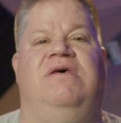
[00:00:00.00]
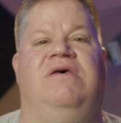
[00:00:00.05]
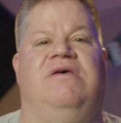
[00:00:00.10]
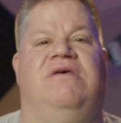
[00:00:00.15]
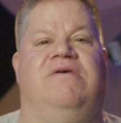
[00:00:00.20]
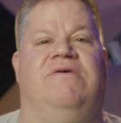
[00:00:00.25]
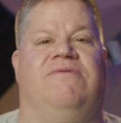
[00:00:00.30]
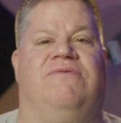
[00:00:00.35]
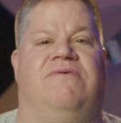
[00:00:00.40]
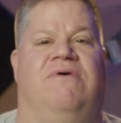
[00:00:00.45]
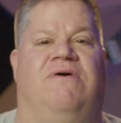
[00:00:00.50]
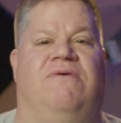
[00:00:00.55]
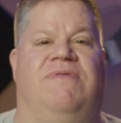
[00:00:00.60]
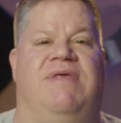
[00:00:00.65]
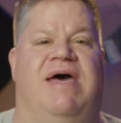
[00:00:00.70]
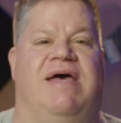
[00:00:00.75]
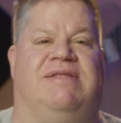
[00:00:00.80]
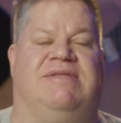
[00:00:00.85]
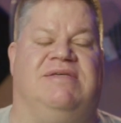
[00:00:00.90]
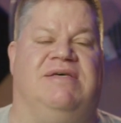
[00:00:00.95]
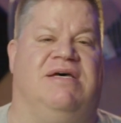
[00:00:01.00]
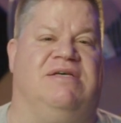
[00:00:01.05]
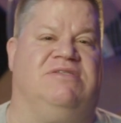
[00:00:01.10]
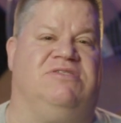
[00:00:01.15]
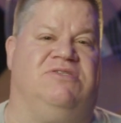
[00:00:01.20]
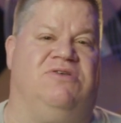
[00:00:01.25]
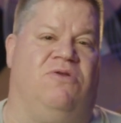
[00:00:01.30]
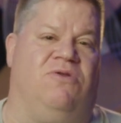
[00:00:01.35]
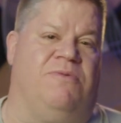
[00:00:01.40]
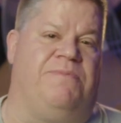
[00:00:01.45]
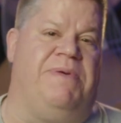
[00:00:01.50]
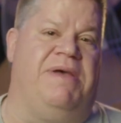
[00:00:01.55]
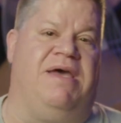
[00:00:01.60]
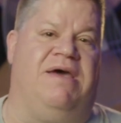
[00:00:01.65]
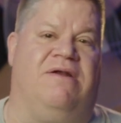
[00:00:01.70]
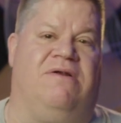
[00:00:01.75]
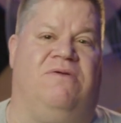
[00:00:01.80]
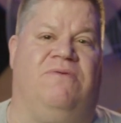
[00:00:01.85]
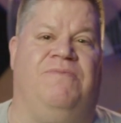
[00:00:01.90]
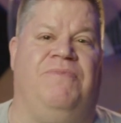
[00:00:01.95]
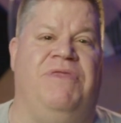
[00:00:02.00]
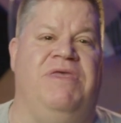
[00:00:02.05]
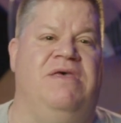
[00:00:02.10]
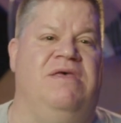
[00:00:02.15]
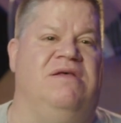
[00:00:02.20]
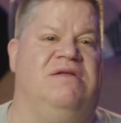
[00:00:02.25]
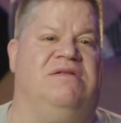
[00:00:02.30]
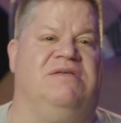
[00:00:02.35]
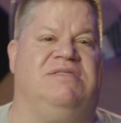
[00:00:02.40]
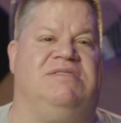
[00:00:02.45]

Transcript: You throw that solar panel, let's